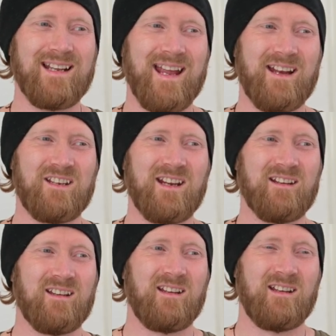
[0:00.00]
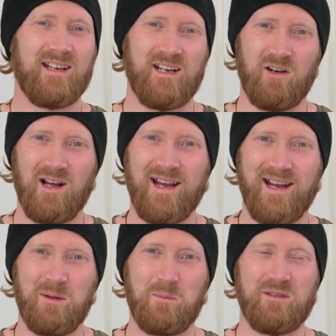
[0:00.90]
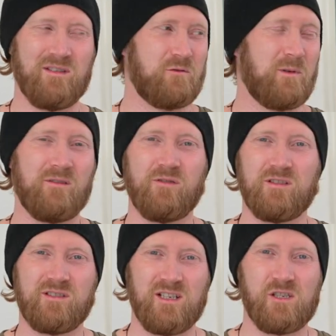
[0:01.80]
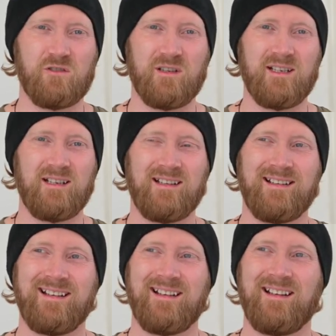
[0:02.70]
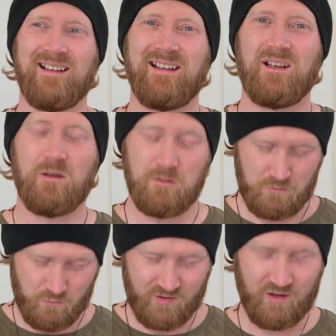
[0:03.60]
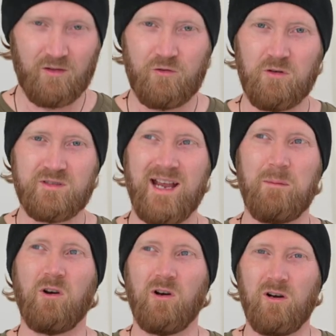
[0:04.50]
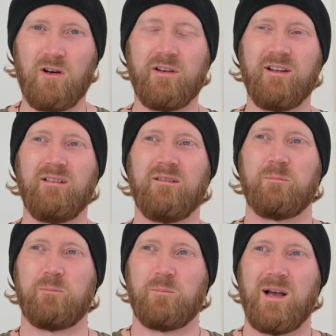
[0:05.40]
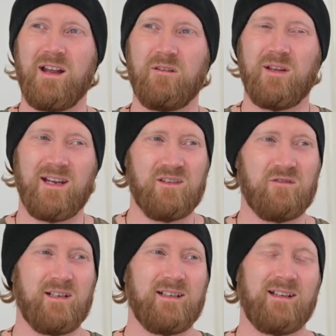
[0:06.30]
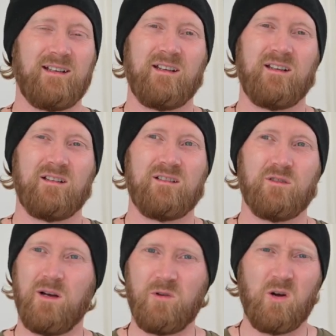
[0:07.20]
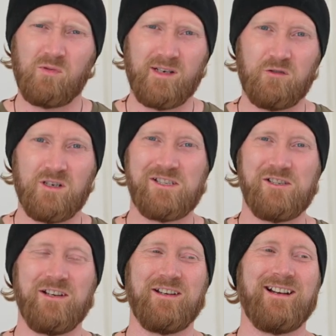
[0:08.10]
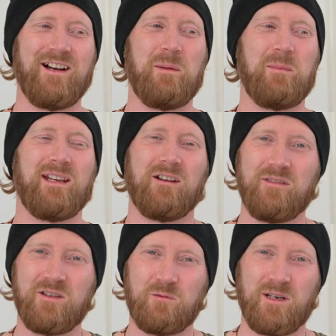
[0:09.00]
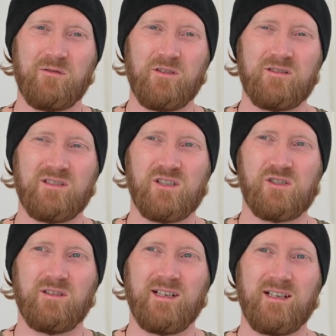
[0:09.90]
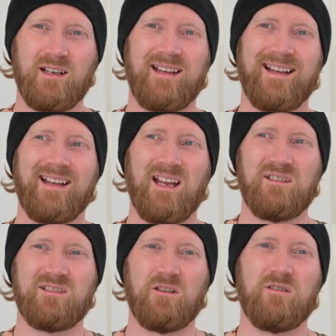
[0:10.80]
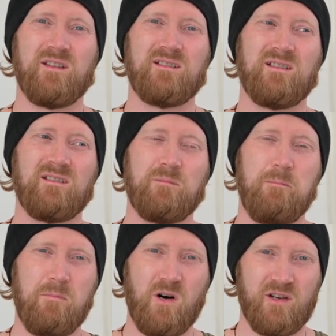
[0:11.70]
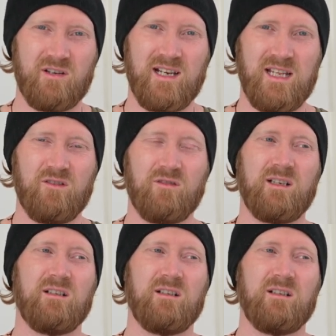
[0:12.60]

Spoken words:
and yet here I am in the 21st century with the Thor's hammer on and part of heathenry. So I'm not pre-Christian. I'm here in the 21st century, and so this is modern heathenry,